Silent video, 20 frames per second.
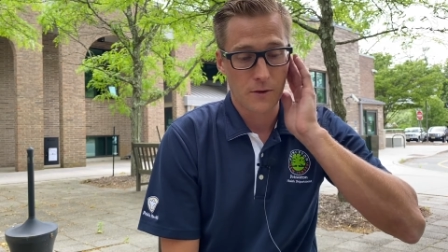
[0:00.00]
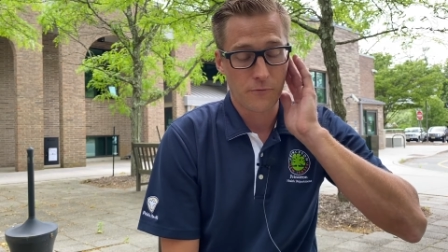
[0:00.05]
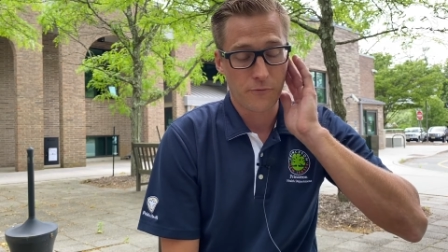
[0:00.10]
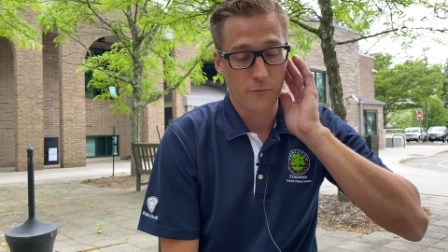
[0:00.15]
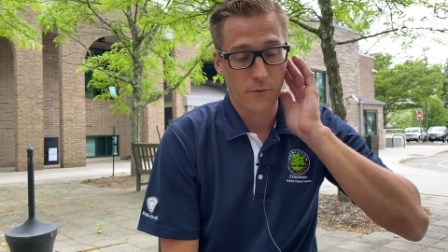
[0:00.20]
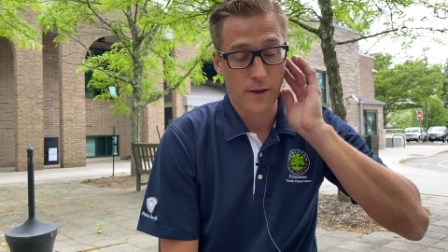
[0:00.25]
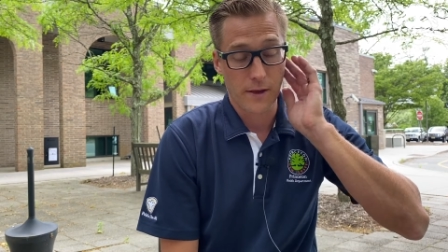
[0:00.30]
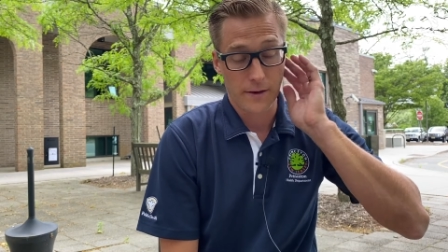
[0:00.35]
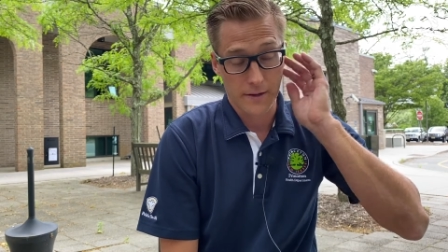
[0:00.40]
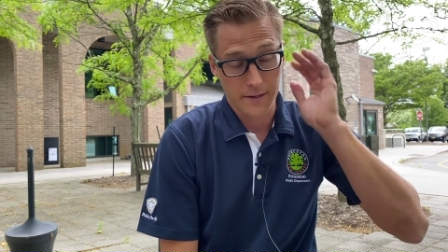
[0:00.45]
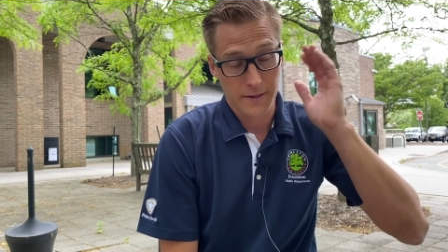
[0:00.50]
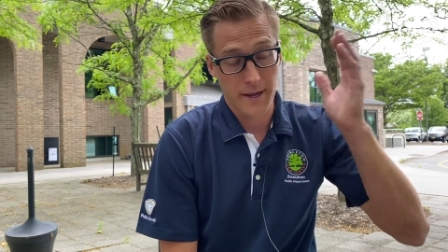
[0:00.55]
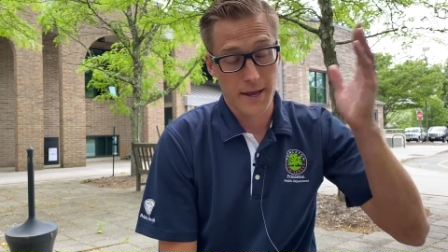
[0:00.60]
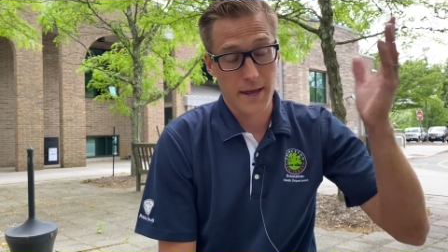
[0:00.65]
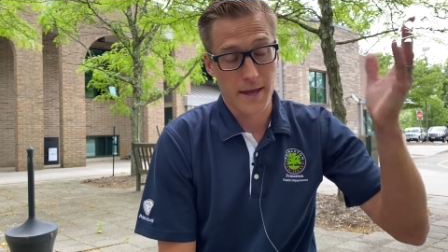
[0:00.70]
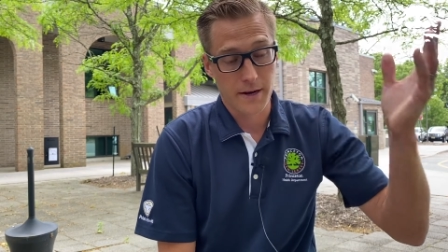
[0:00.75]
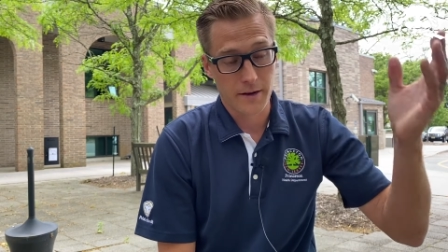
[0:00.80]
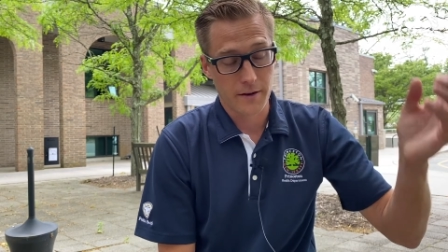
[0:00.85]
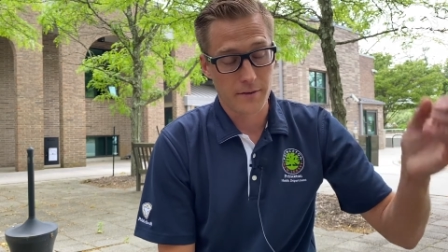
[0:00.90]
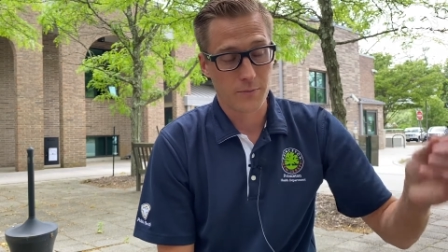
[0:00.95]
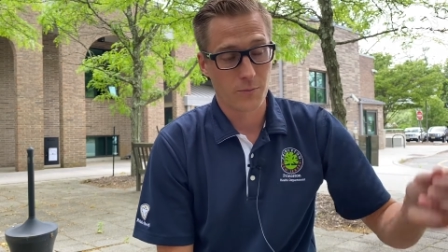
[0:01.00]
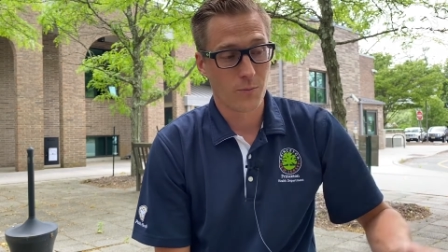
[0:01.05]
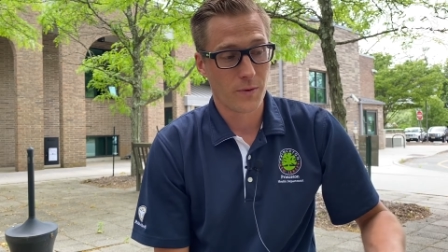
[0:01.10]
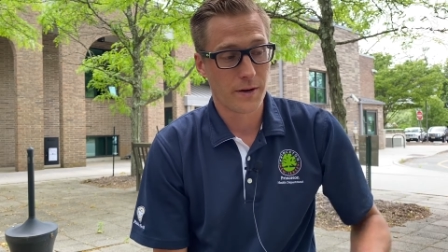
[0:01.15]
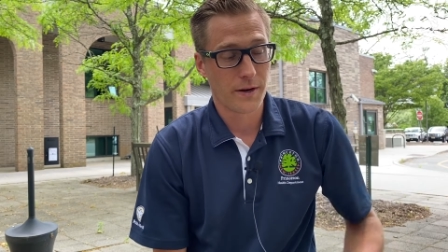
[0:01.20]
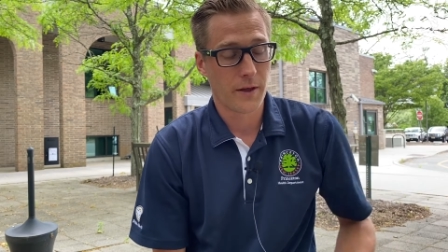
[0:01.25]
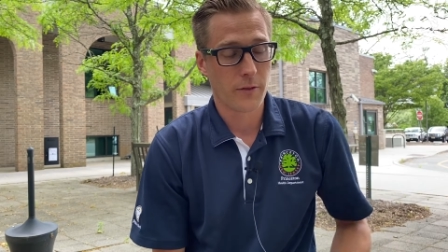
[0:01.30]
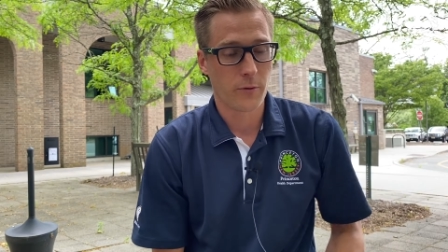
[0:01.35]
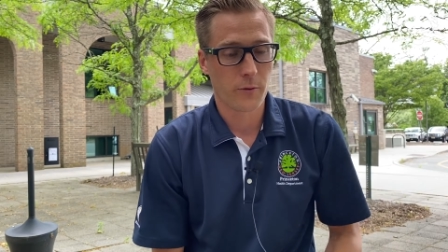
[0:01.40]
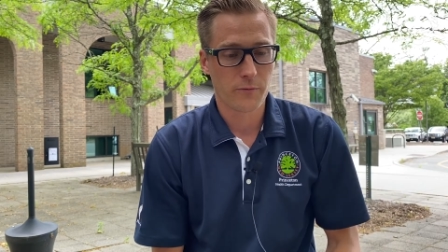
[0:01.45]
again,
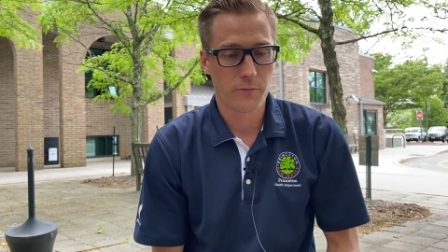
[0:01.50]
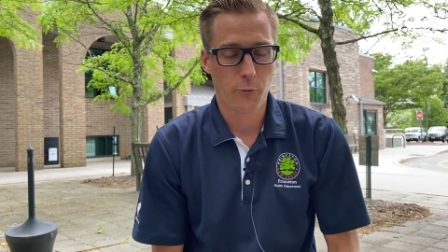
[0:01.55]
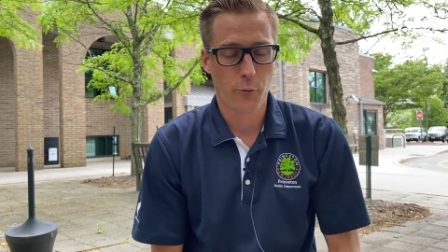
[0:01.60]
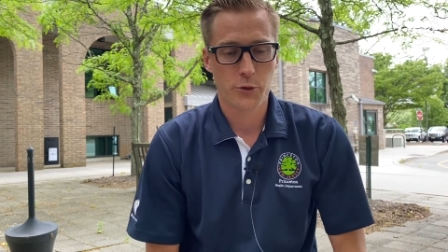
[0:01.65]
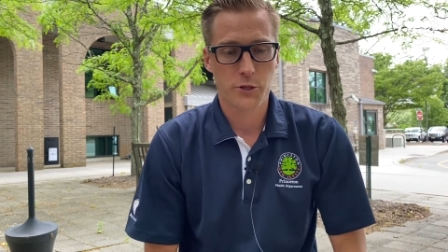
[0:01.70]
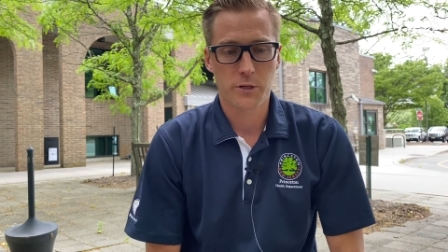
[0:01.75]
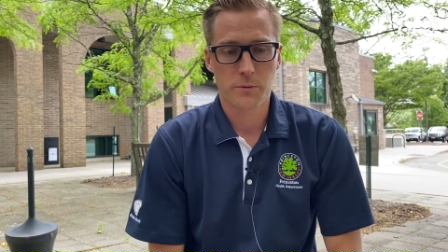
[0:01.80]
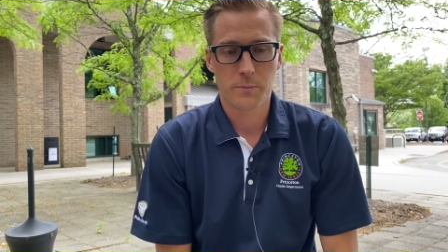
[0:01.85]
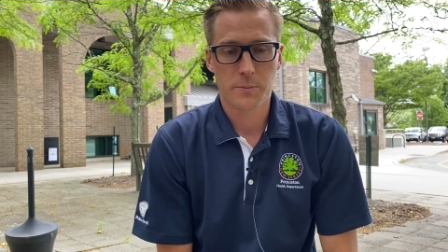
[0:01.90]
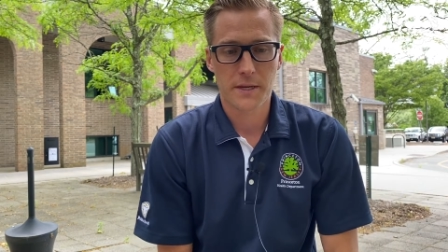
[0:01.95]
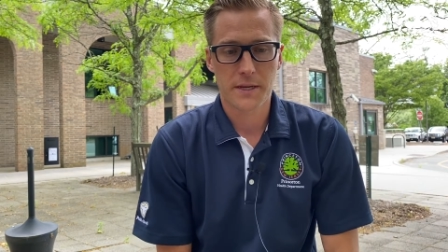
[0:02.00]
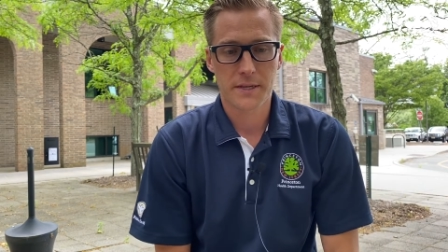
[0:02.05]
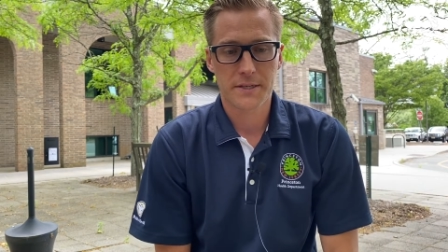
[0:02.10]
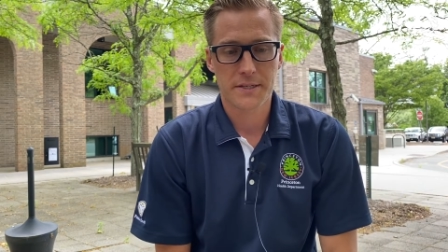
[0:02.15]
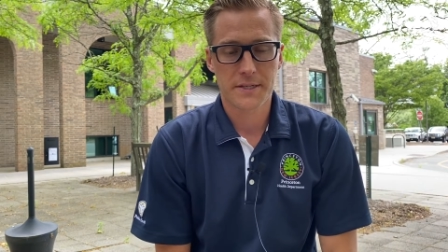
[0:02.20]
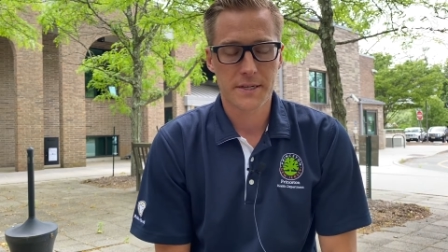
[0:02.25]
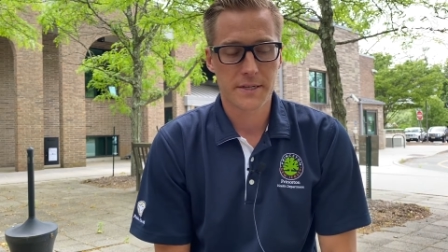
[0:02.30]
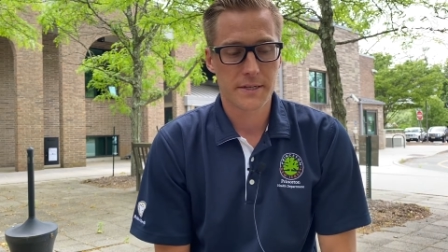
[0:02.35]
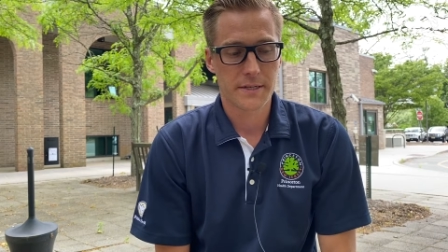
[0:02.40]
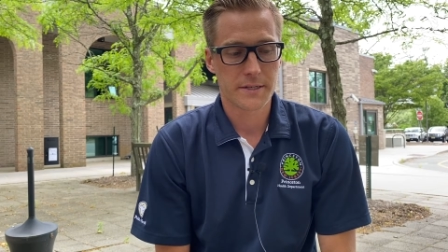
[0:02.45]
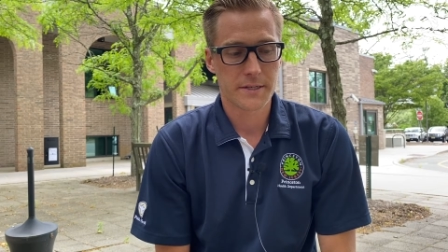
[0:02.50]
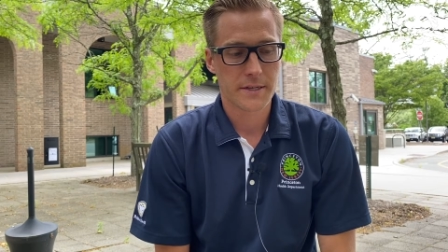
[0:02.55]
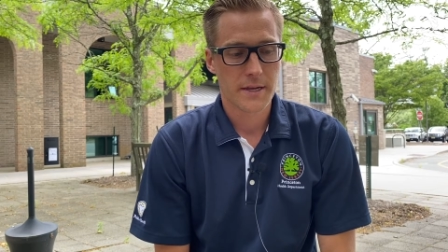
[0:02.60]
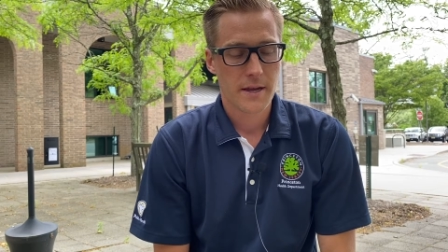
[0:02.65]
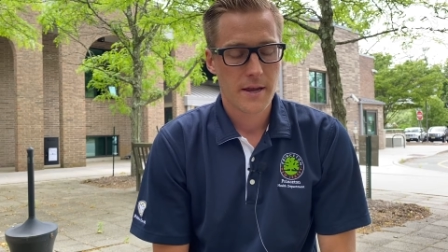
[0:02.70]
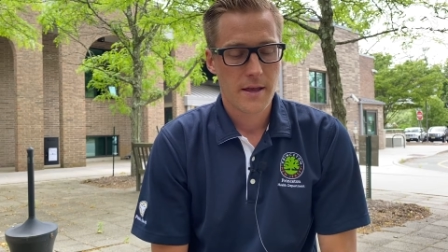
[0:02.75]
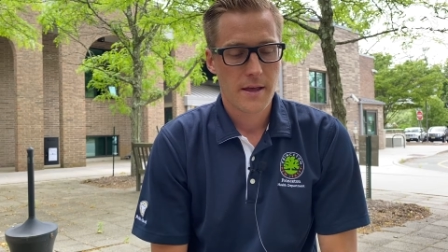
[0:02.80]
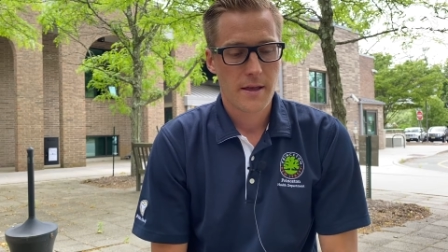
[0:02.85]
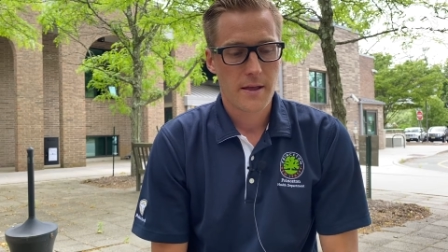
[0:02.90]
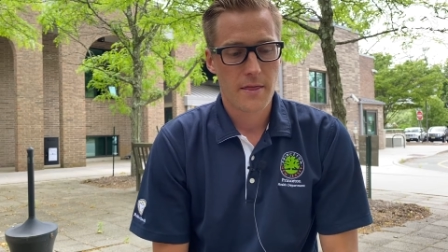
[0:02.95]
another unfortunate piece is
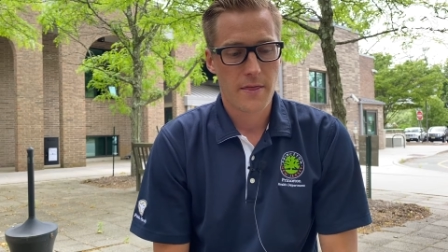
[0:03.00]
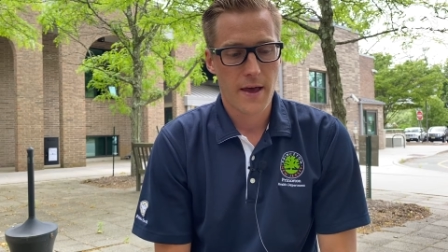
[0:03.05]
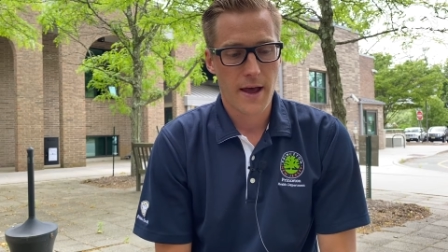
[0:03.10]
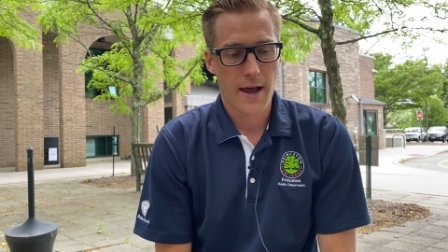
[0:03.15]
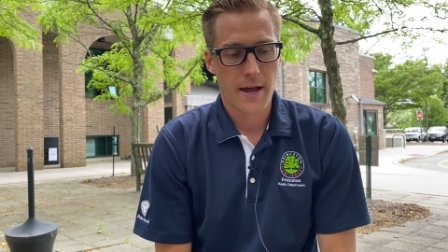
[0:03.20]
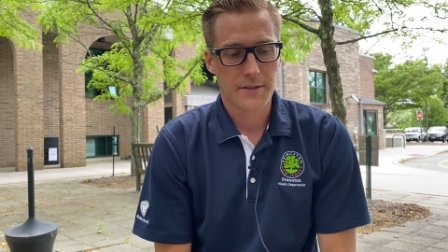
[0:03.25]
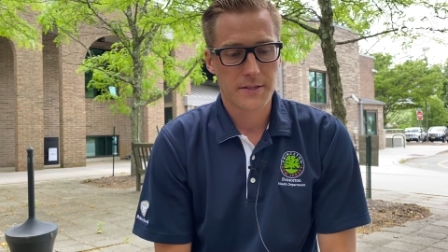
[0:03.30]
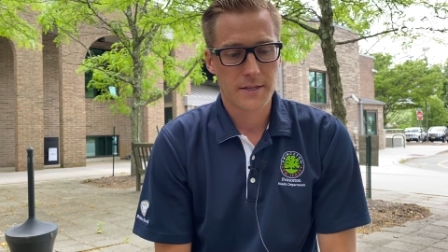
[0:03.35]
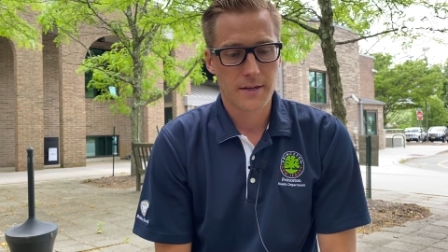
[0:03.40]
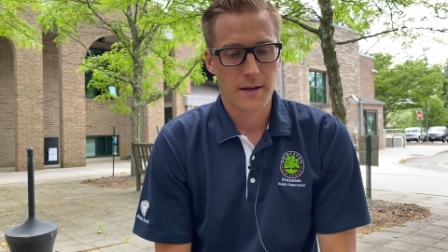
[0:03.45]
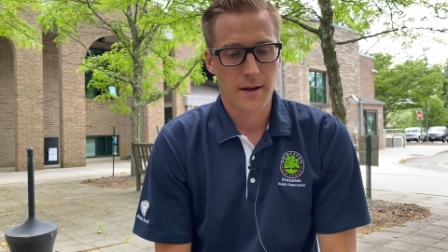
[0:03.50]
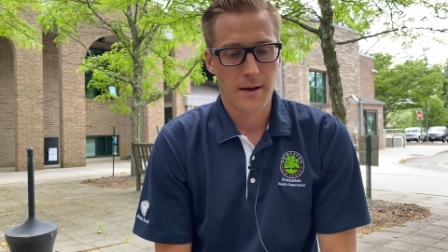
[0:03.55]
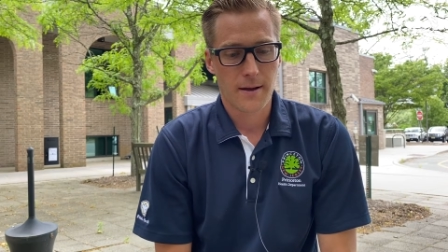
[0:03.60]
that